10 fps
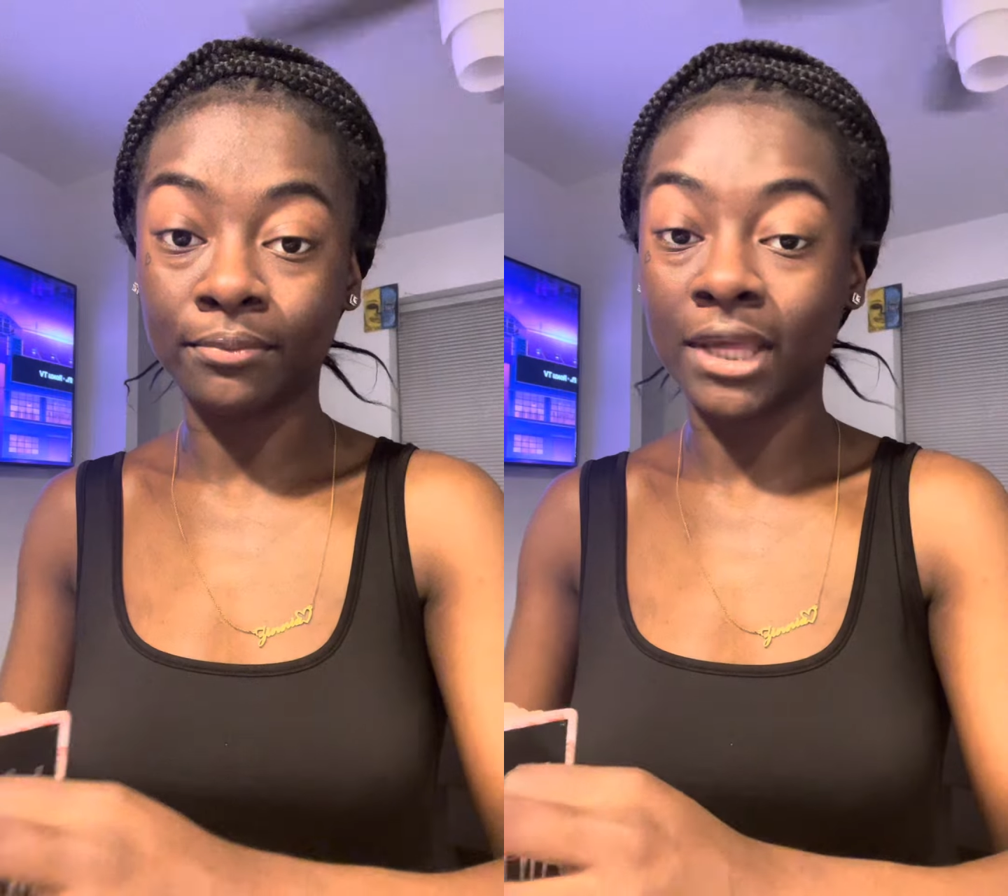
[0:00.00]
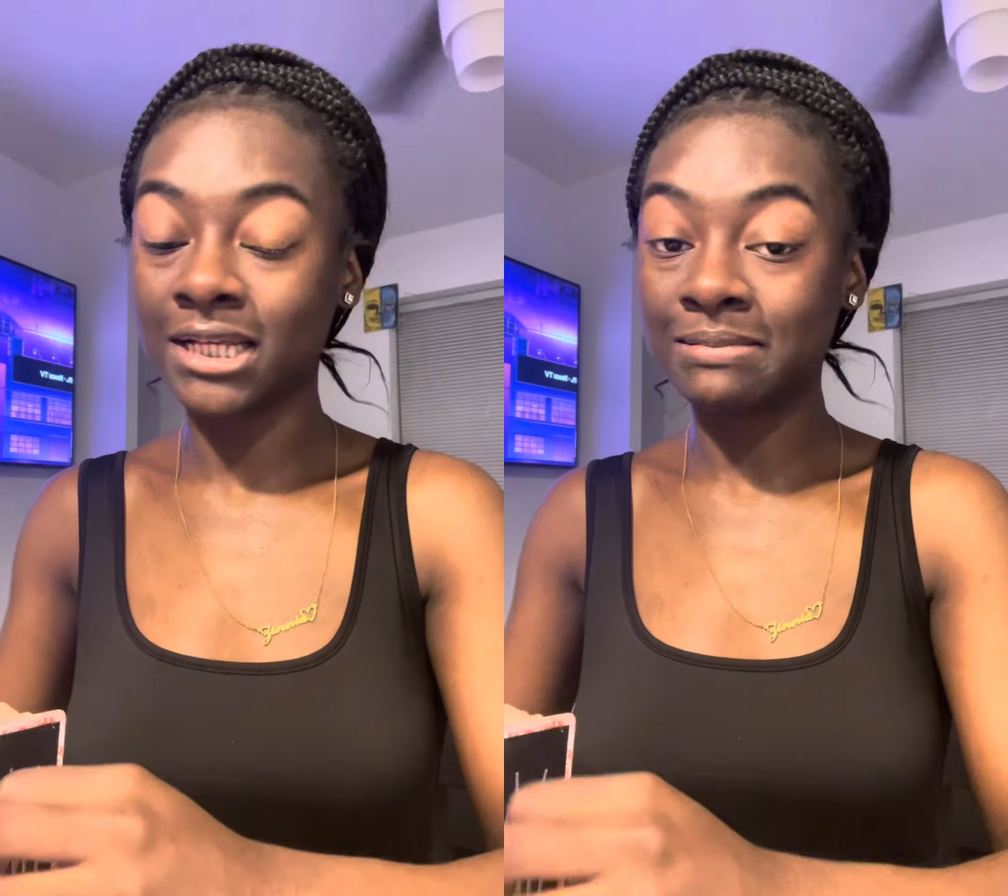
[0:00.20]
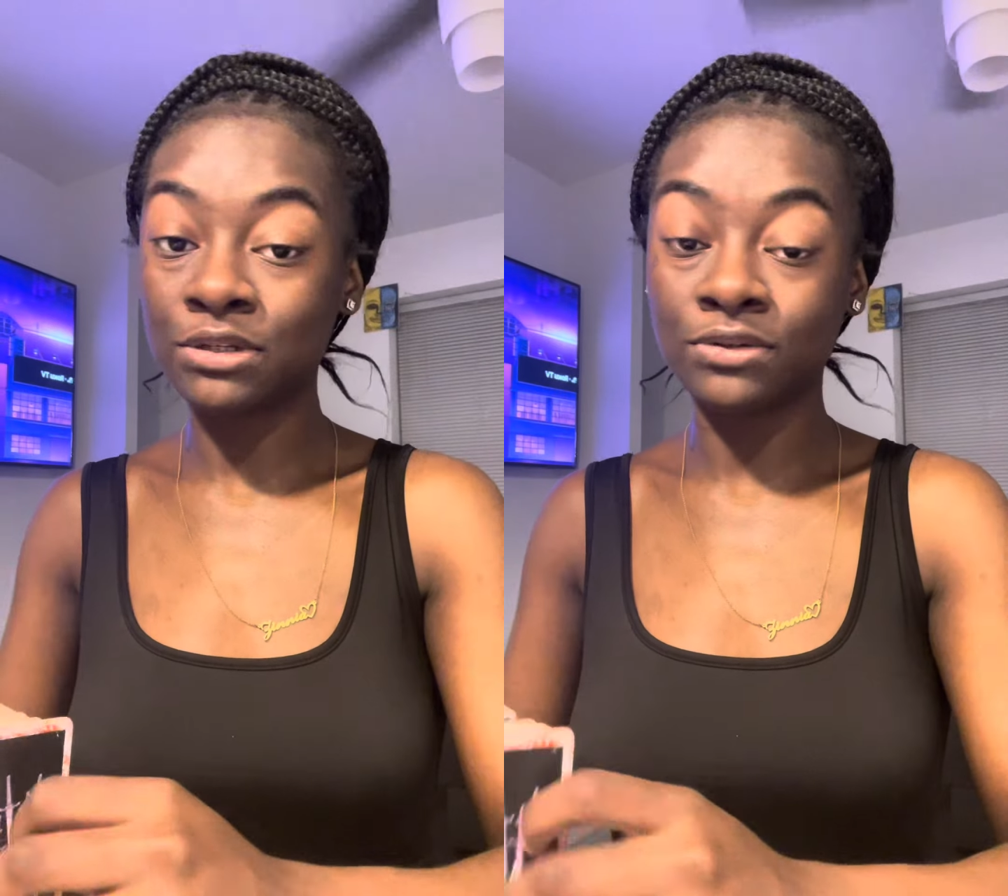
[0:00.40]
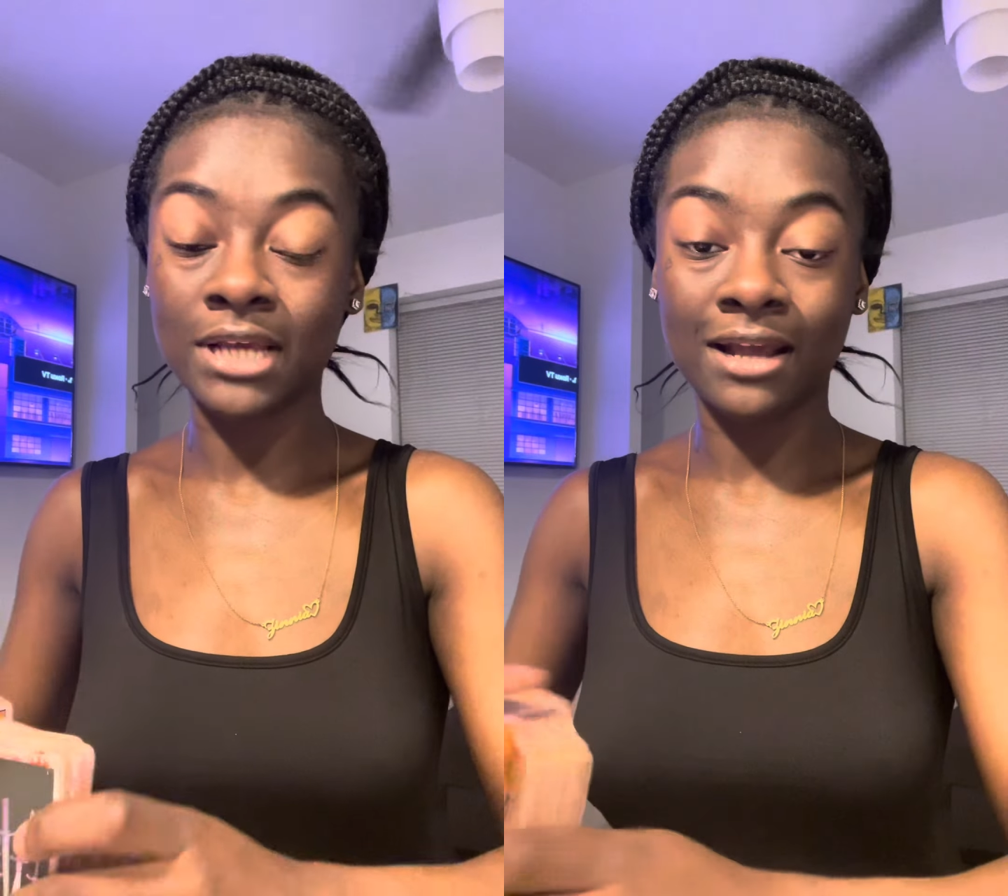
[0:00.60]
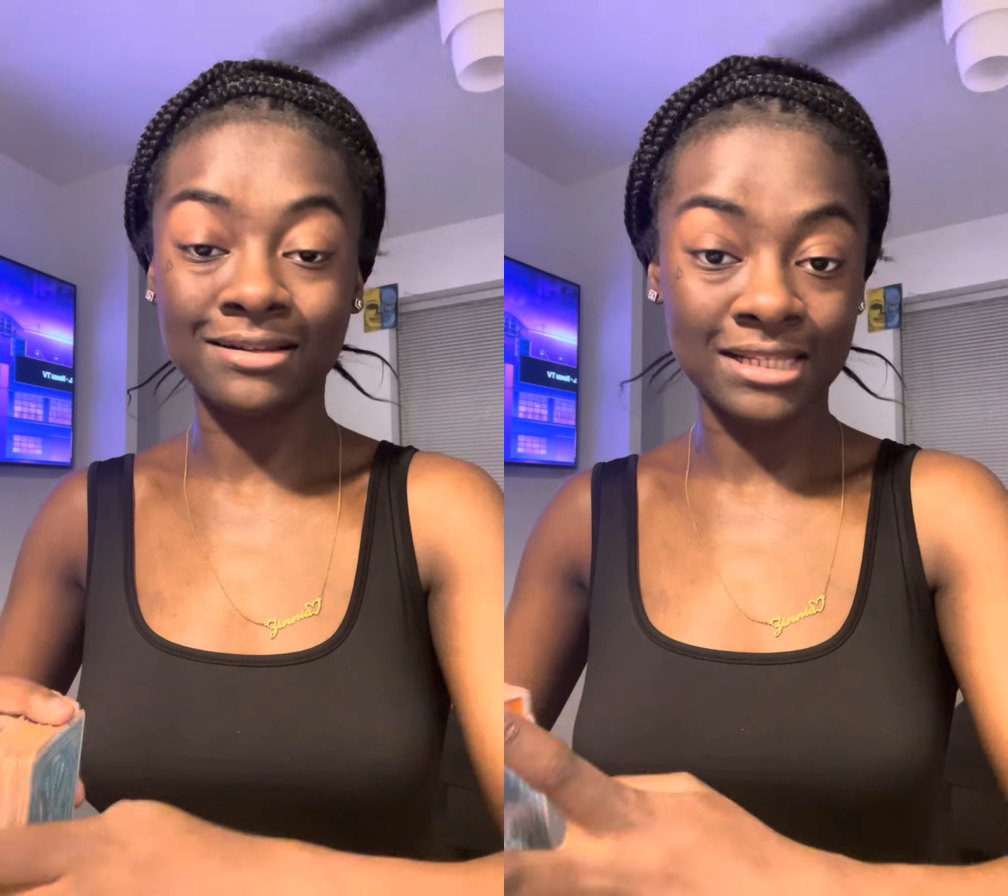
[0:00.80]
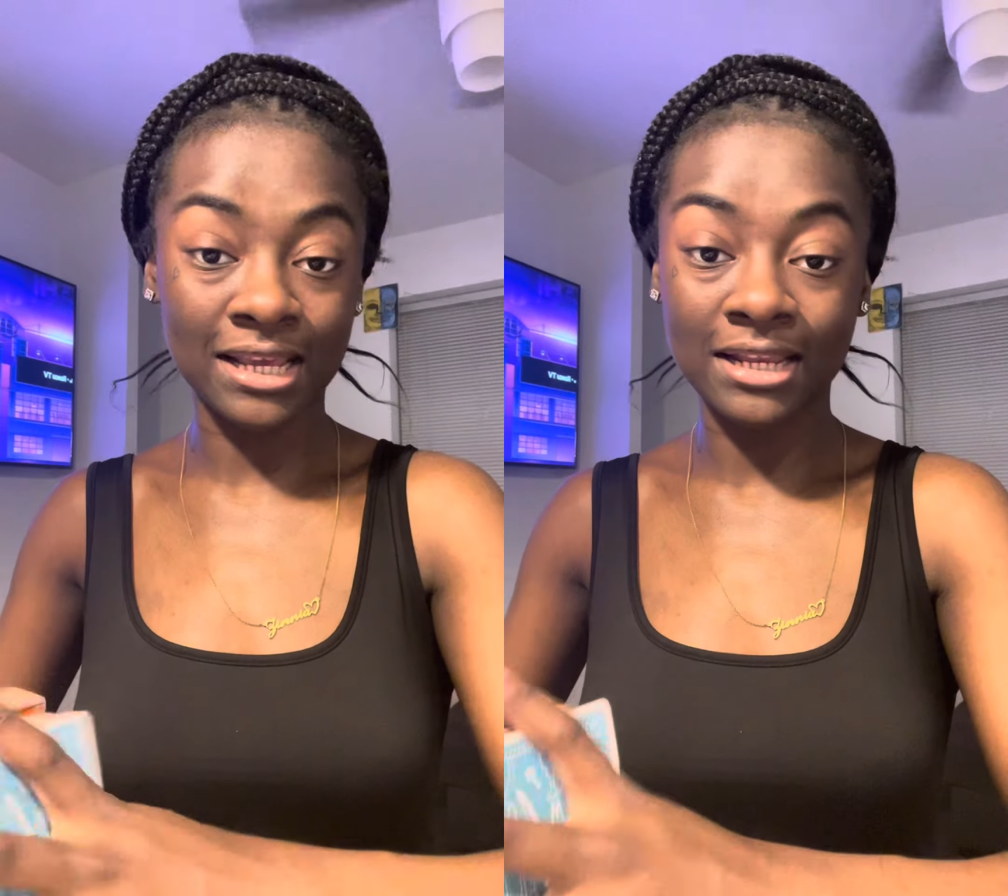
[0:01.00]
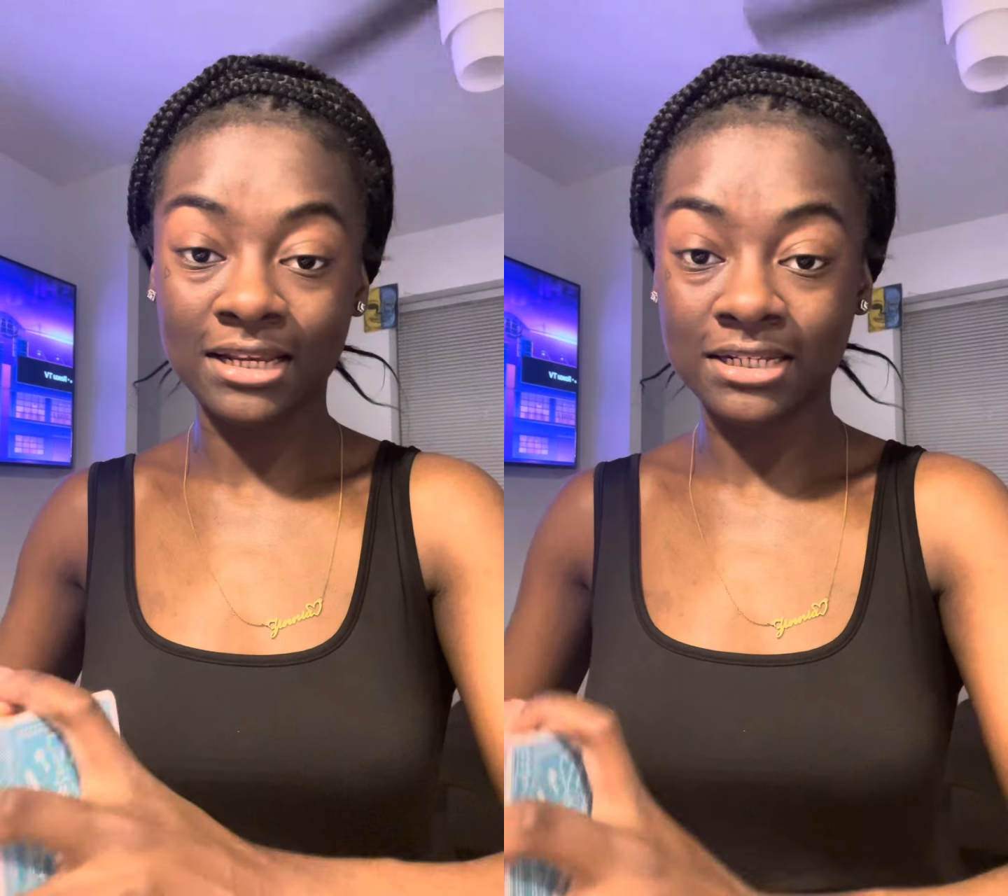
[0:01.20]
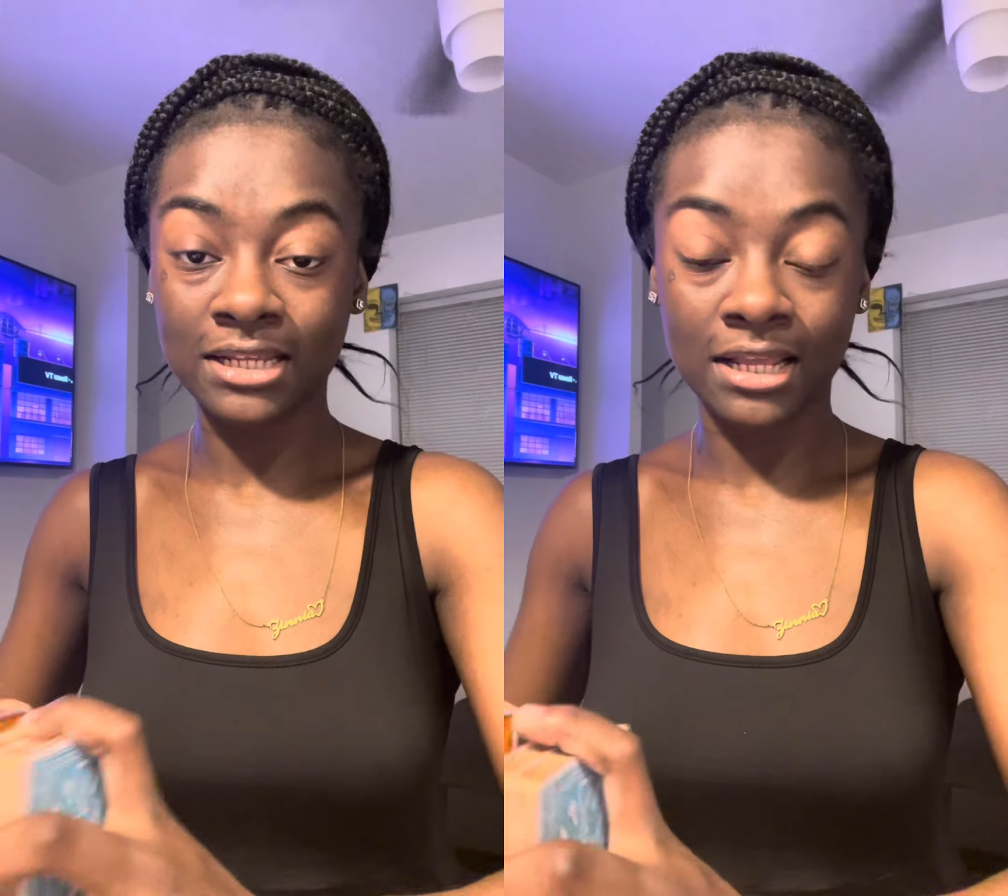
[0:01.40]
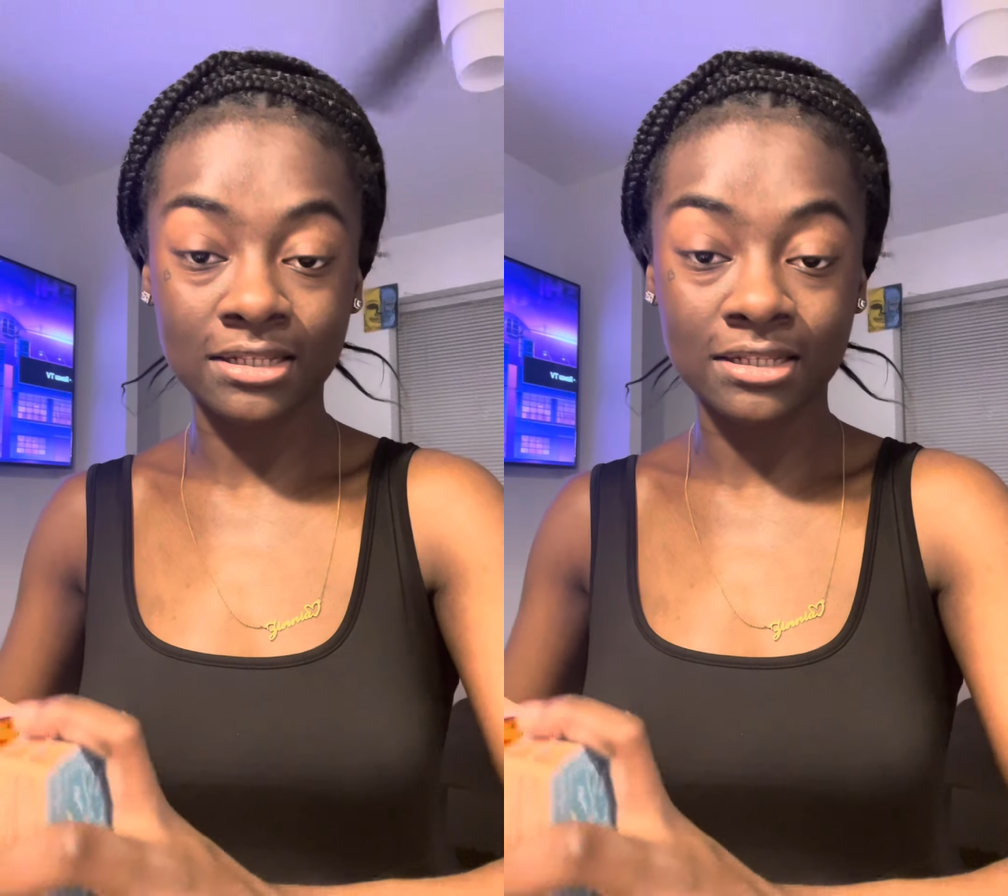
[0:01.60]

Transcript: because I'm so tired of seeing this in